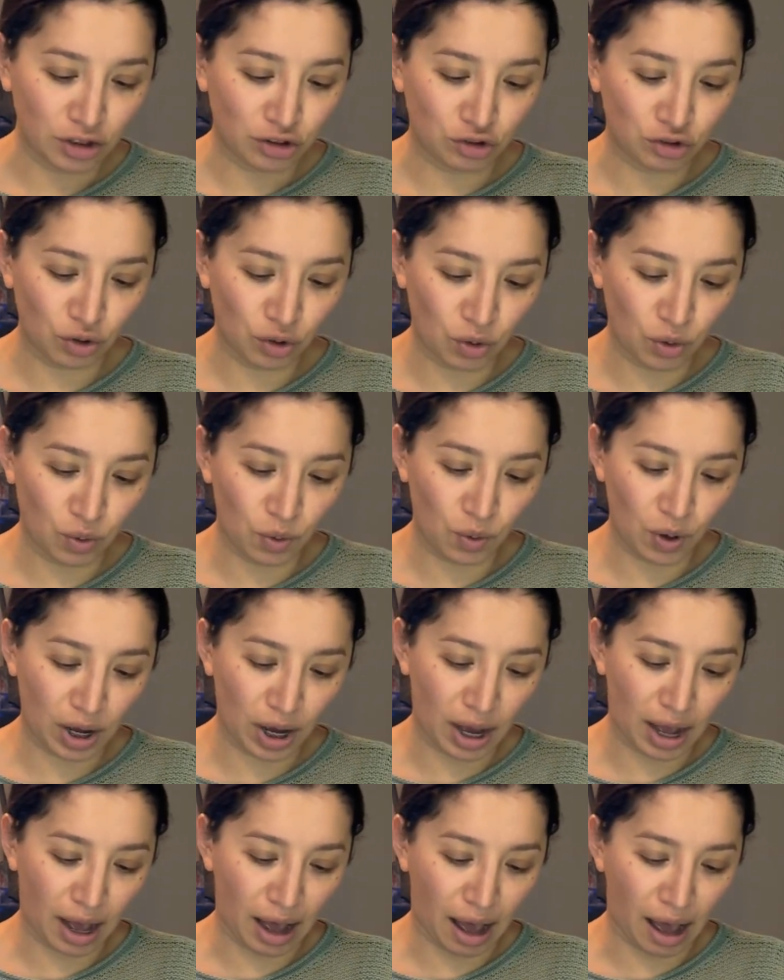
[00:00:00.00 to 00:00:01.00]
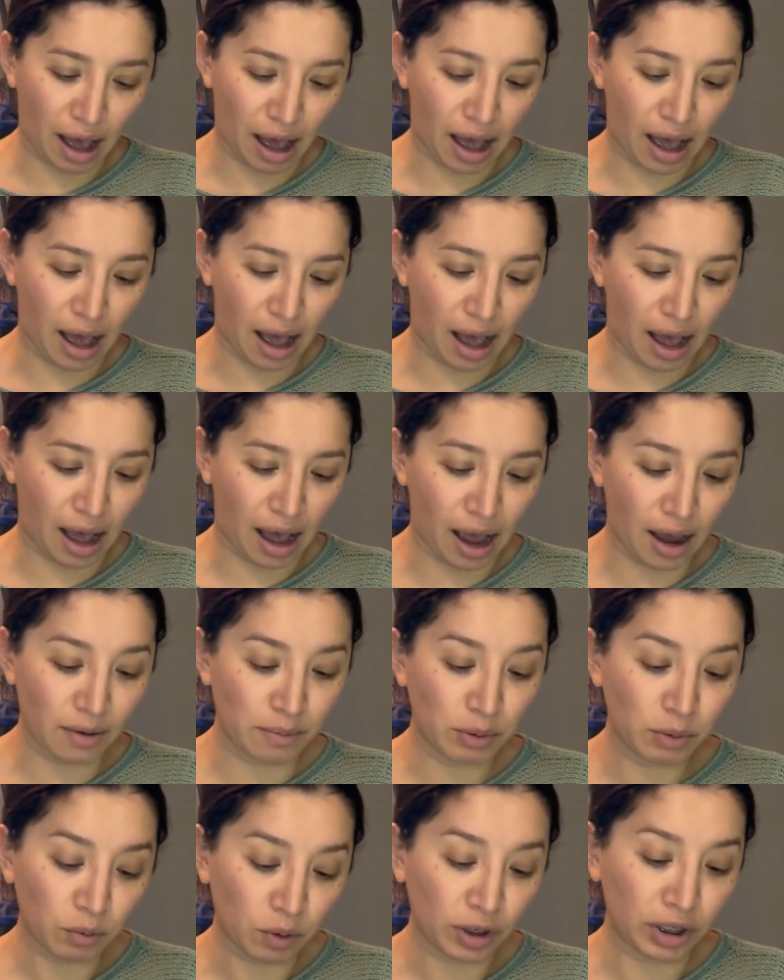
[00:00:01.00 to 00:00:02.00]
So I've
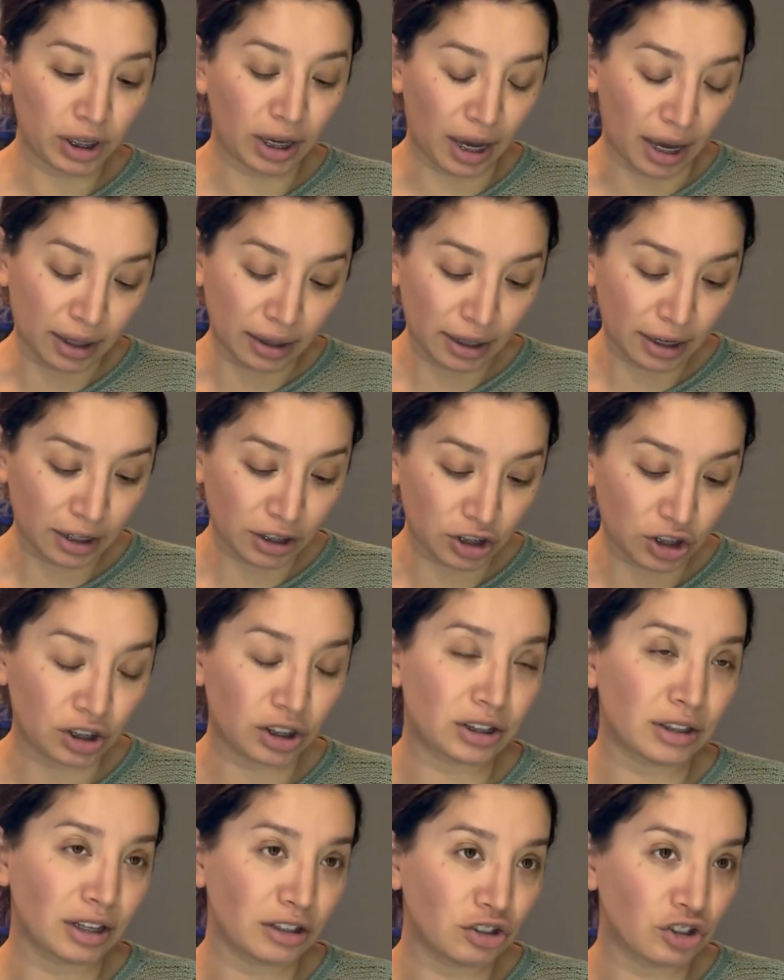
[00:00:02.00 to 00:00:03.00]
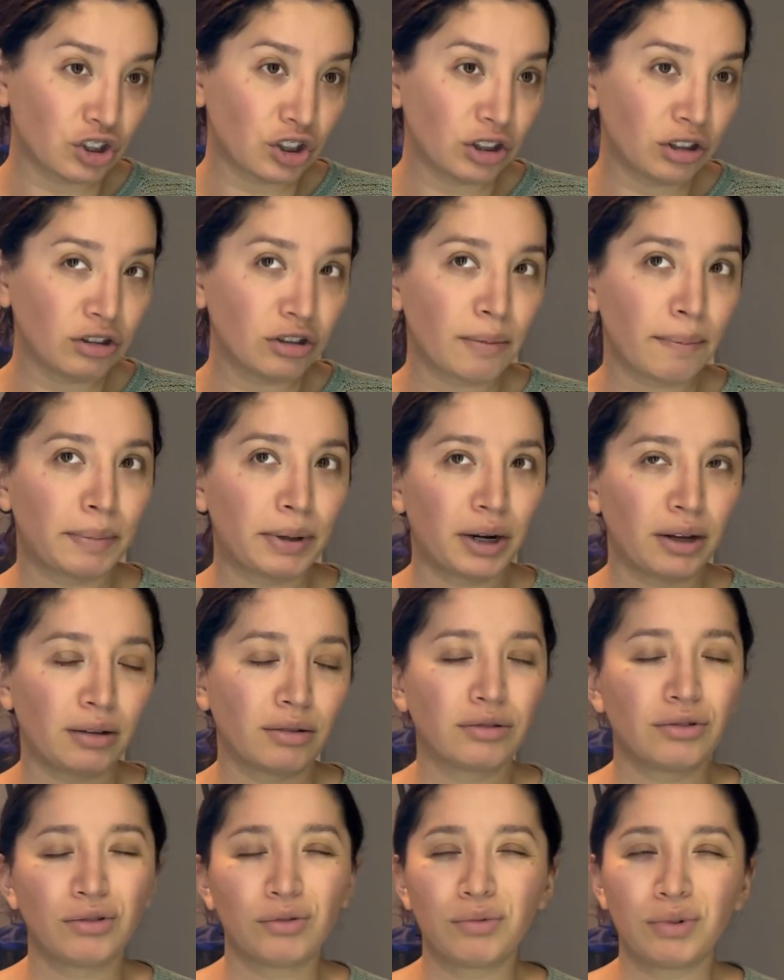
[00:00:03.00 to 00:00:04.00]
been wanting eyelash extensions, but I
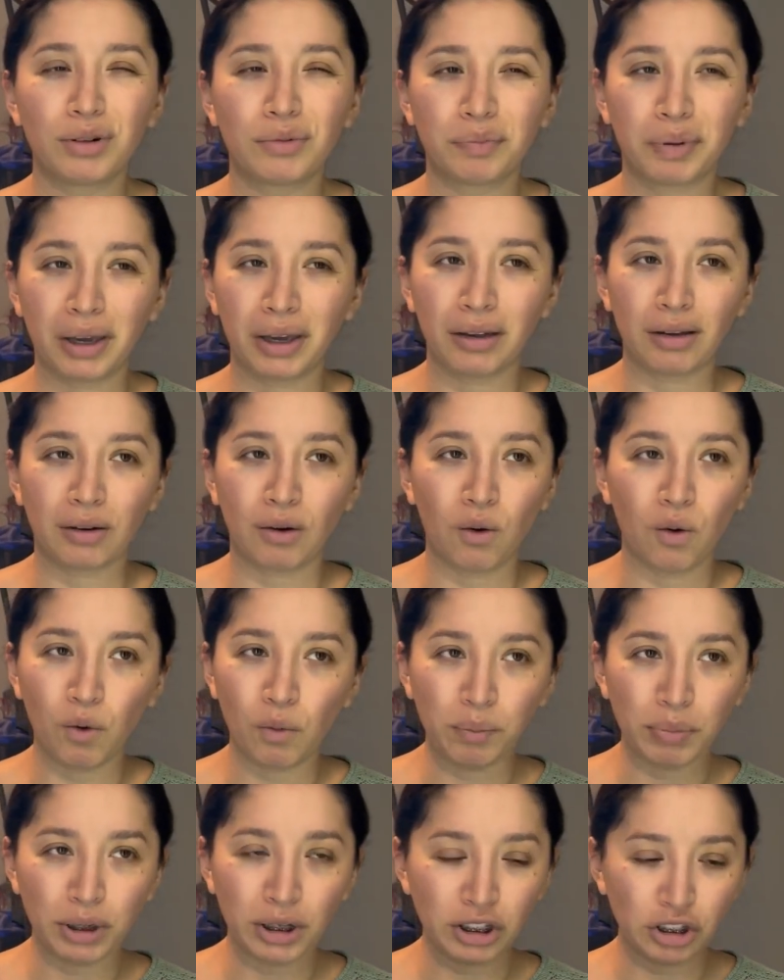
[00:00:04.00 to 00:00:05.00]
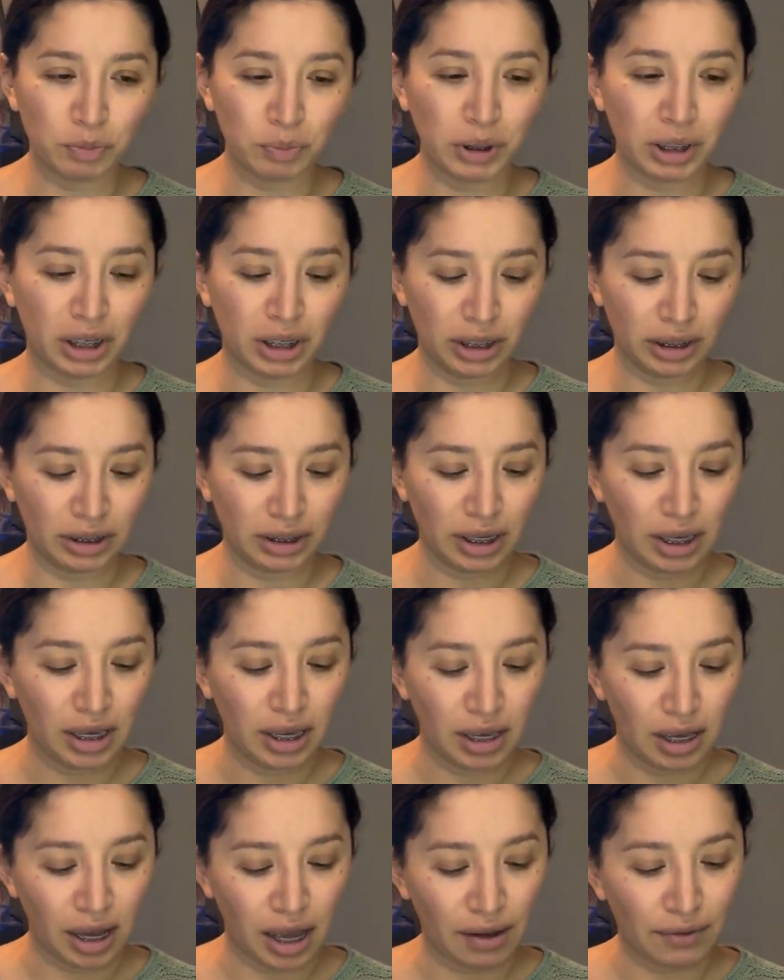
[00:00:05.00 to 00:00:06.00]
also don't want to pay a whole bunch because
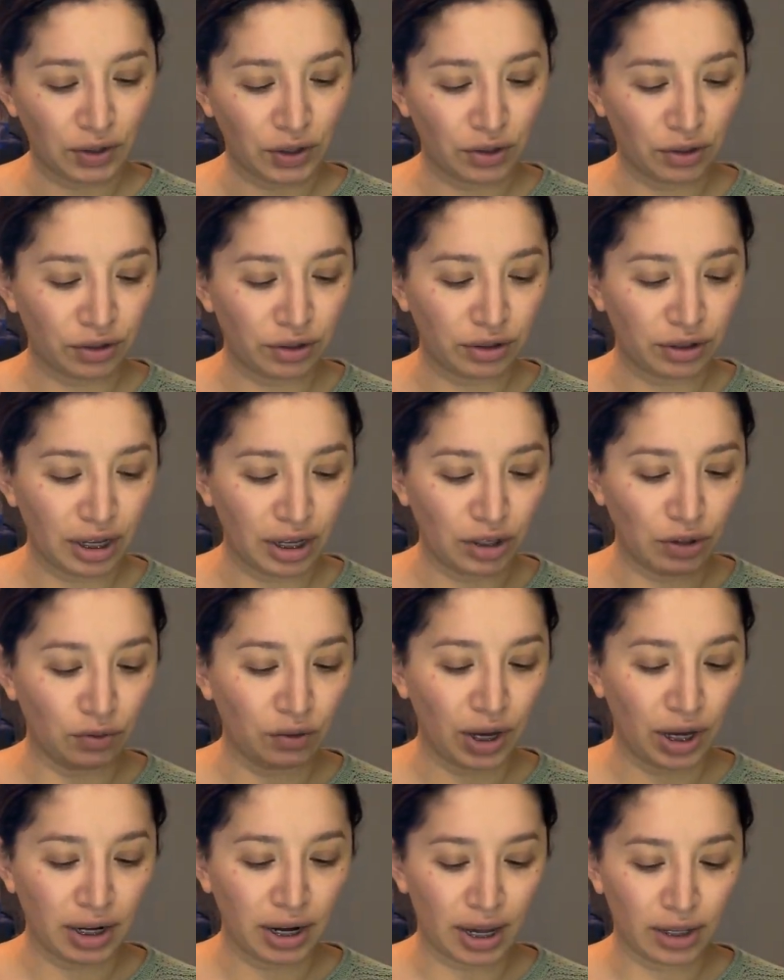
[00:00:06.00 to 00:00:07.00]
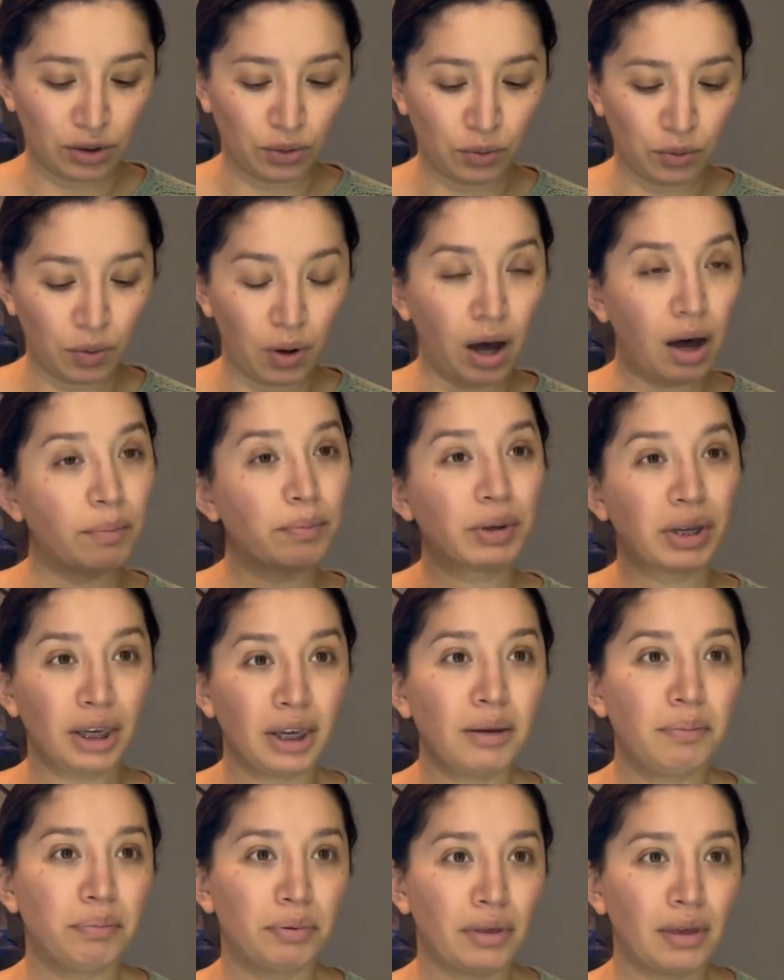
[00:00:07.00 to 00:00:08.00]
I've heard that you kind of have to
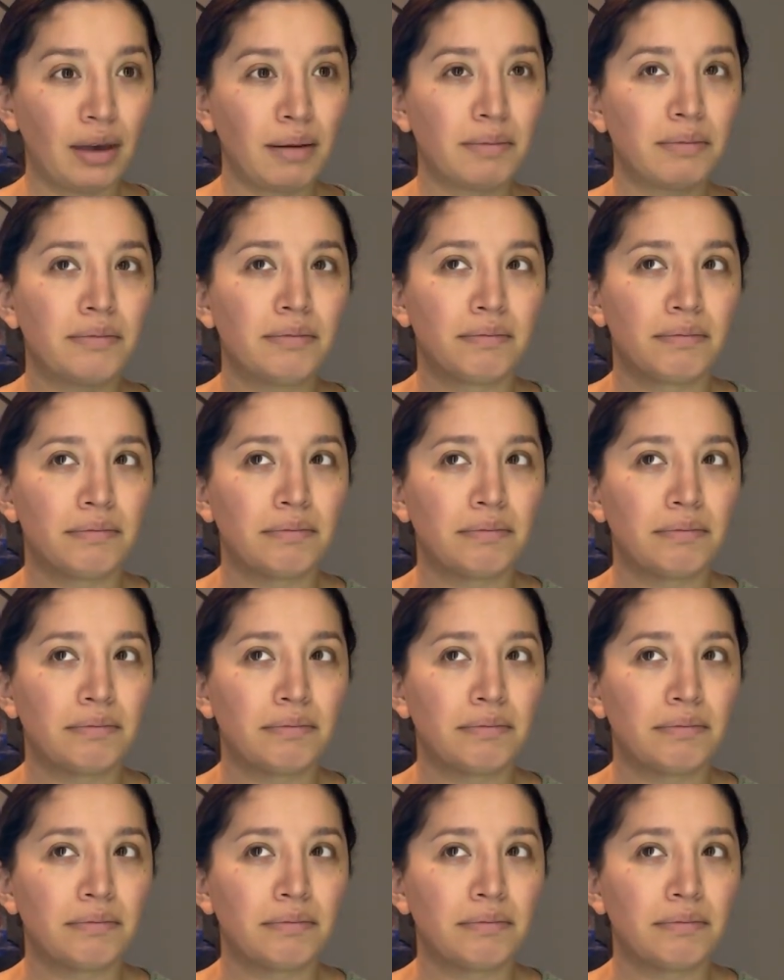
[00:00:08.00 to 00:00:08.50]
upkeep them